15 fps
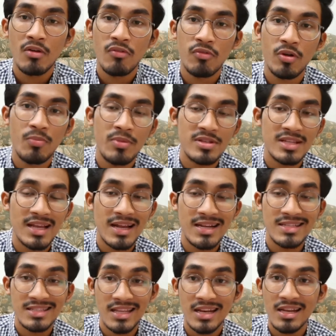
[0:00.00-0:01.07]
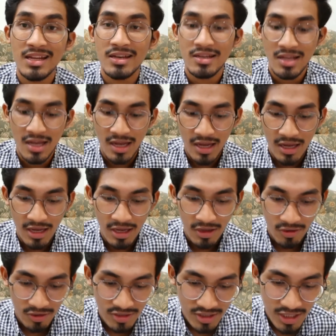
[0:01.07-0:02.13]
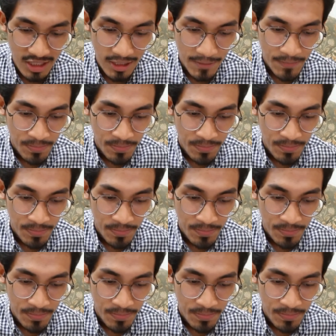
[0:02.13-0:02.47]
from misunderstanding their content,